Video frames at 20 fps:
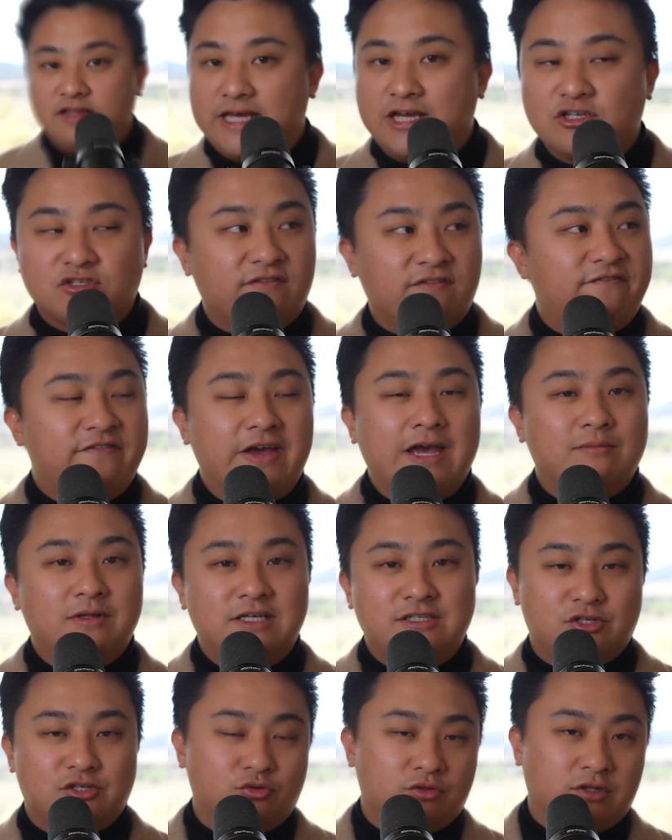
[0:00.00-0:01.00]
1,000
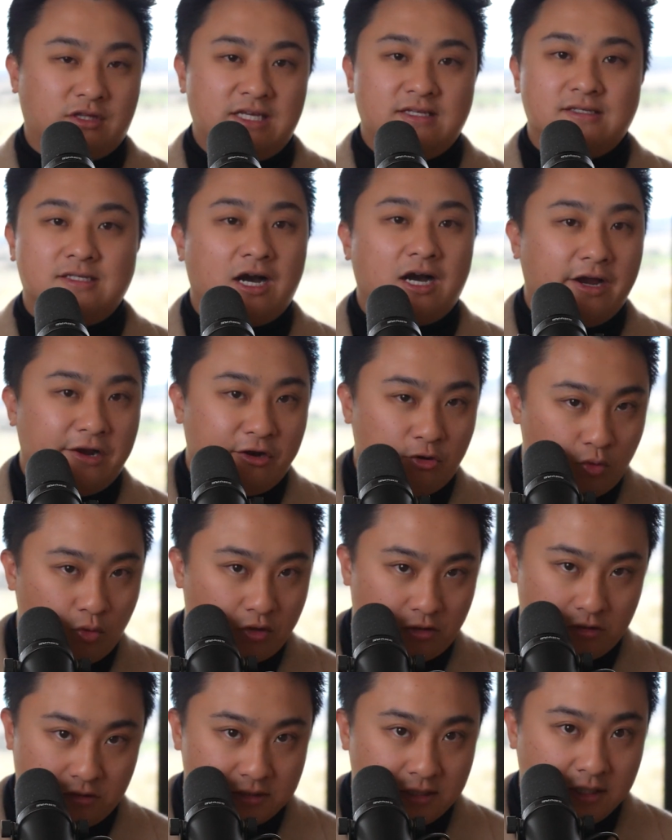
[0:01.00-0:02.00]
families own the entire
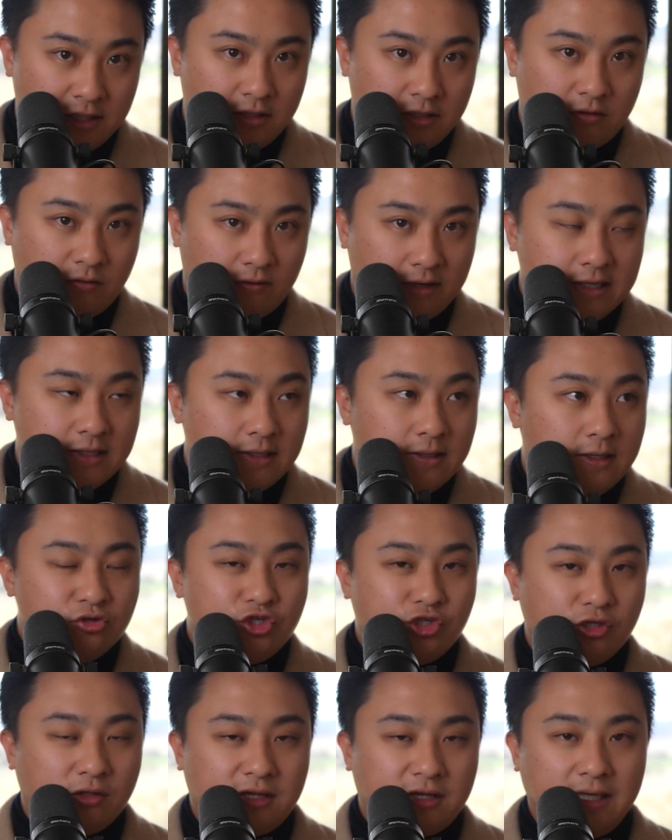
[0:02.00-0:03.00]
world, right?
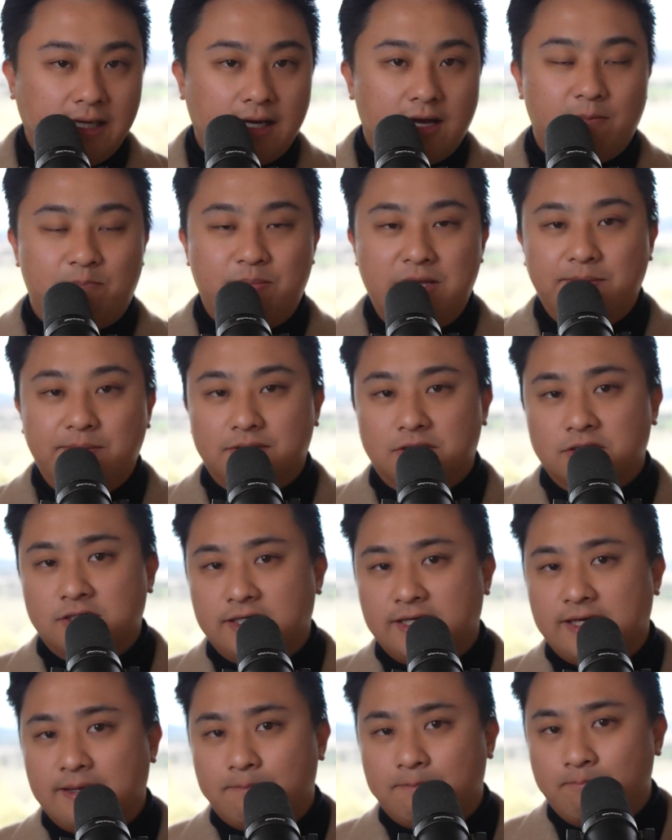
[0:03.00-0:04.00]
Don't you think people are
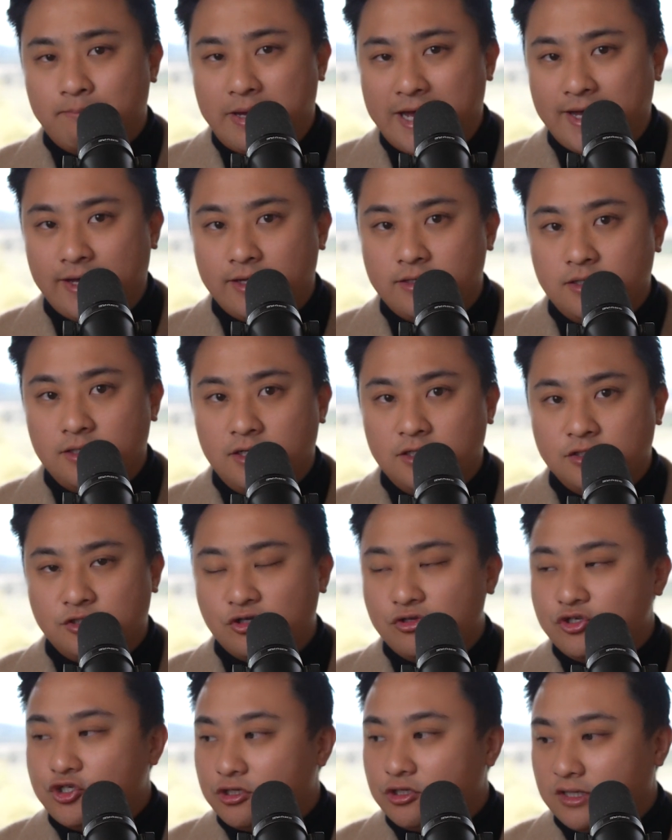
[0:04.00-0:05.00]
going to get mad?
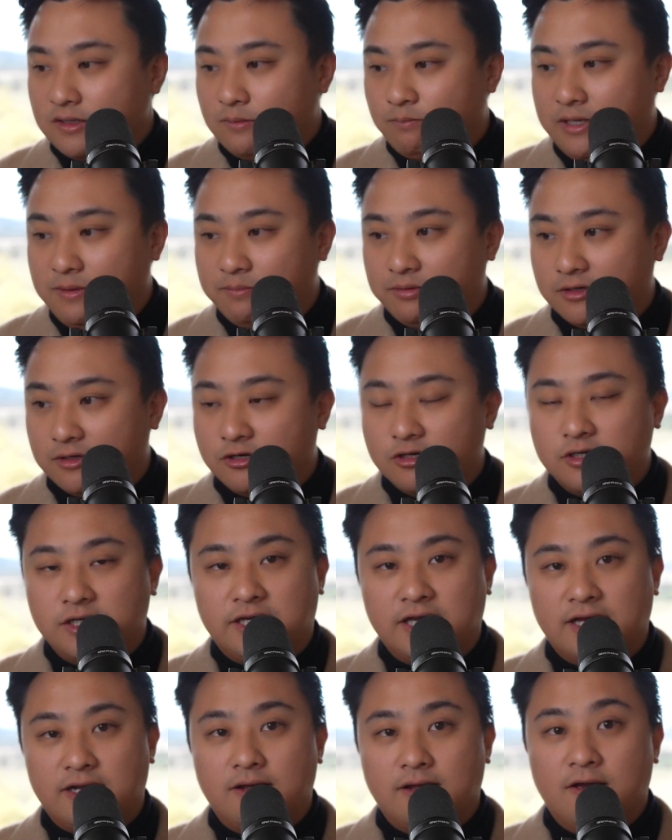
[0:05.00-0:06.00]
Don't you think people are going to
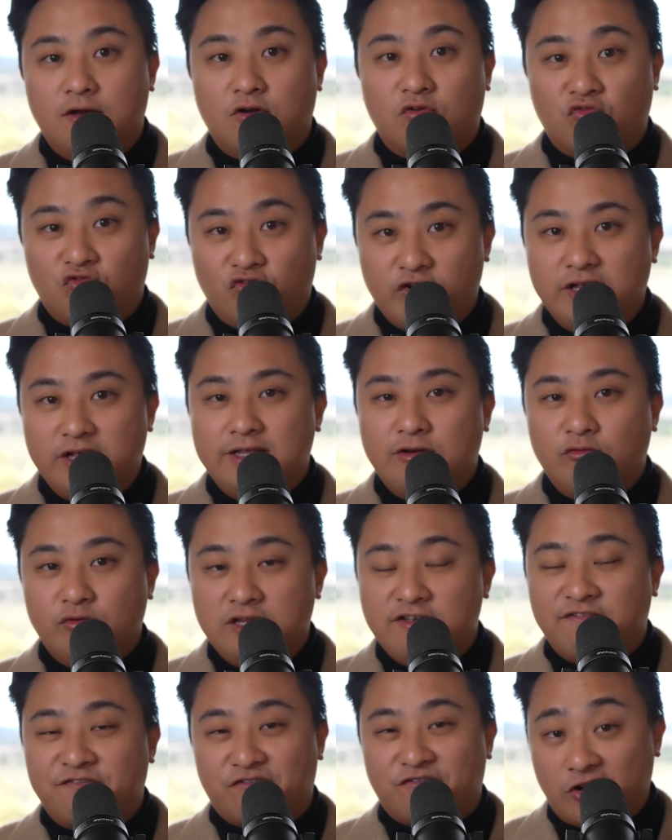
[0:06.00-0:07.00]
get really,
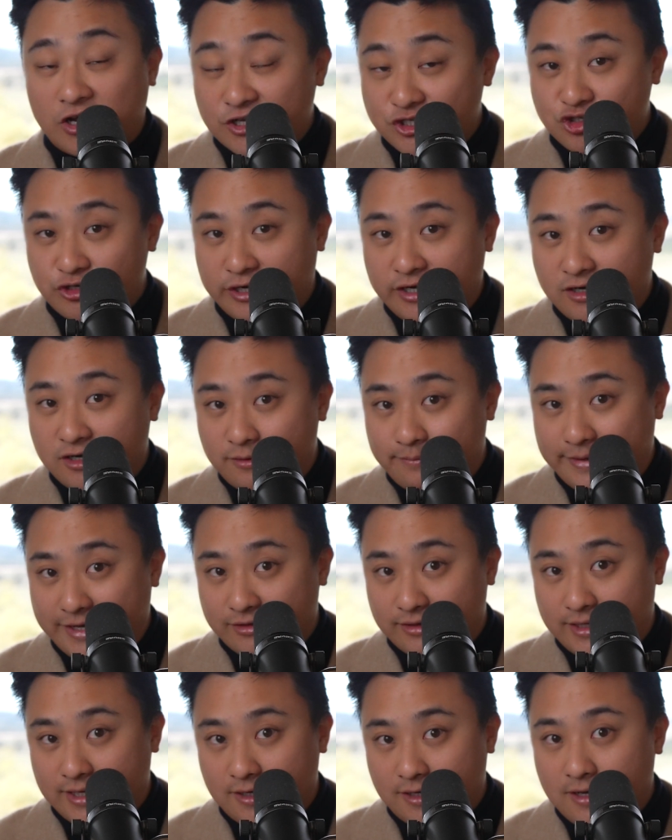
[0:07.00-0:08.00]
really frustrated
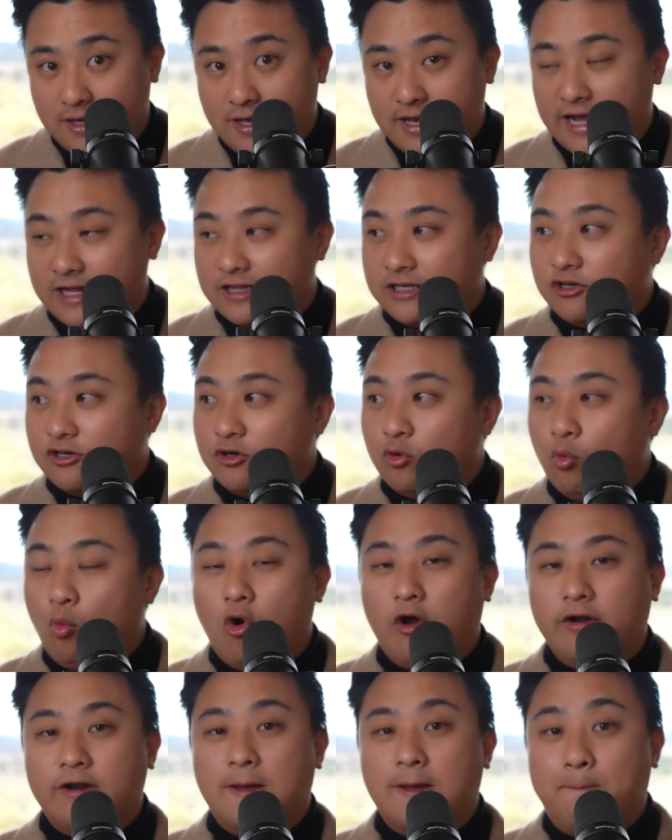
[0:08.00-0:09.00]
about that? And they're going to
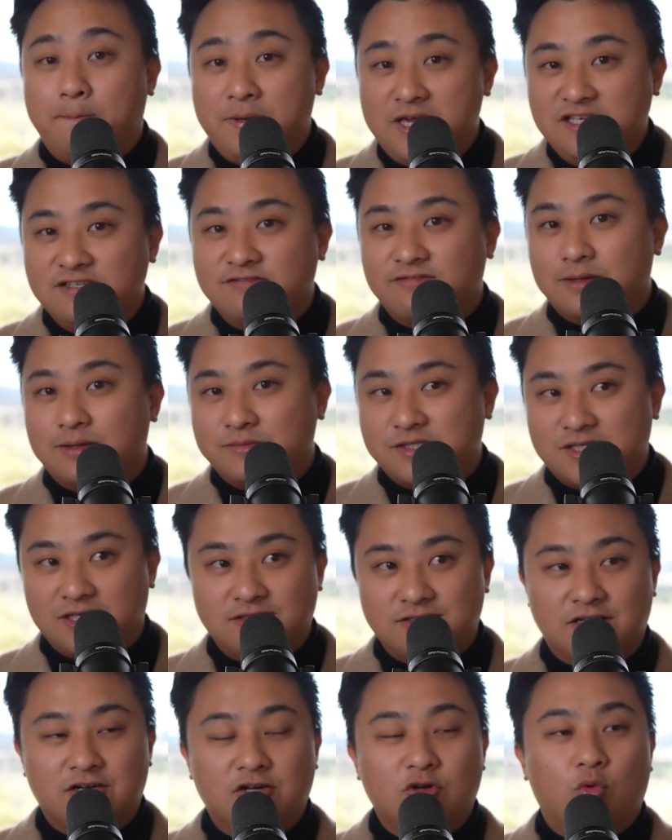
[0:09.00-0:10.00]
want a piece for
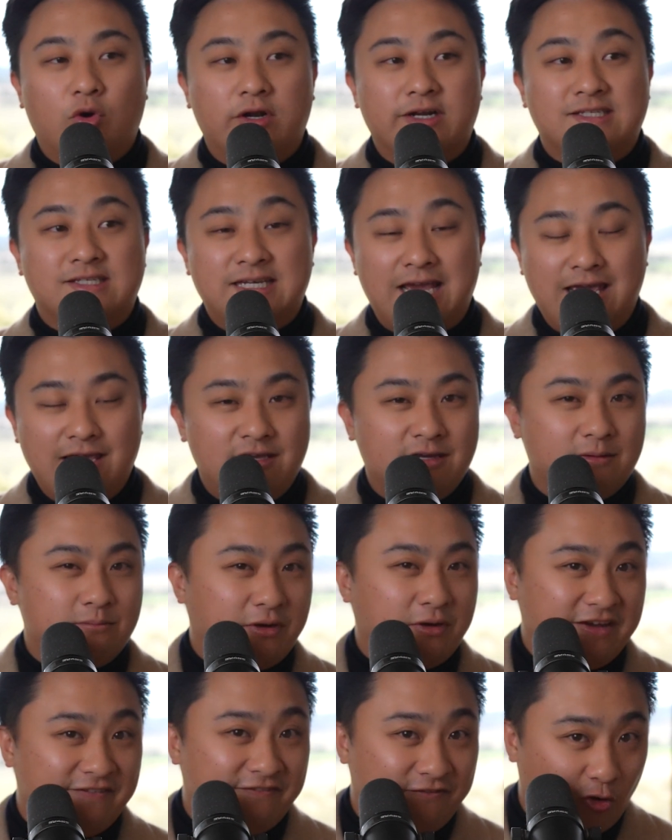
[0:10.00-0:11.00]
themselves. They're going to want to take it
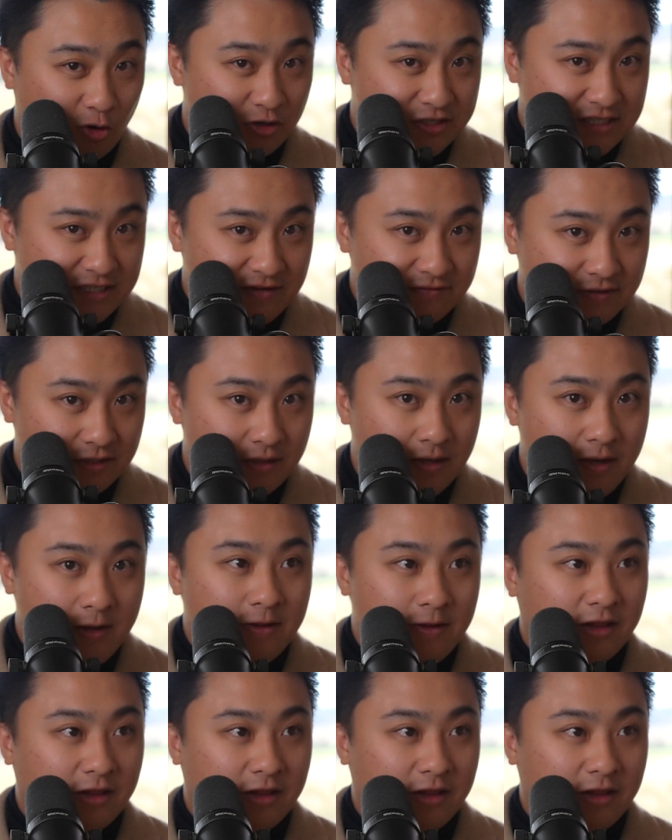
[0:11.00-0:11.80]
by force even.